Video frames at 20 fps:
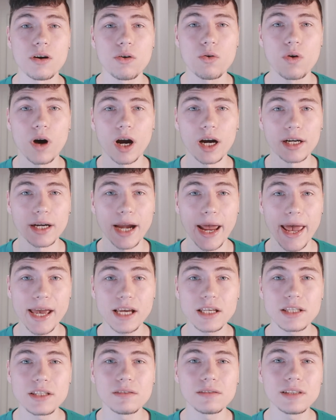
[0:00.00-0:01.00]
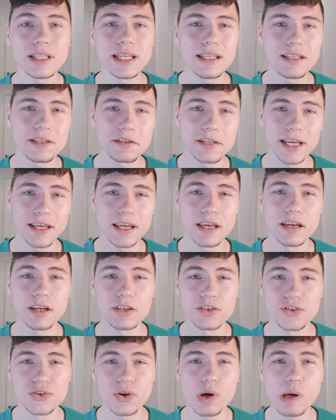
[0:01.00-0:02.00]
who are actually taking
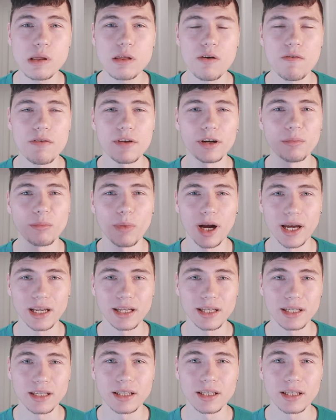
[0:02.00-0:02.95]
control of their money.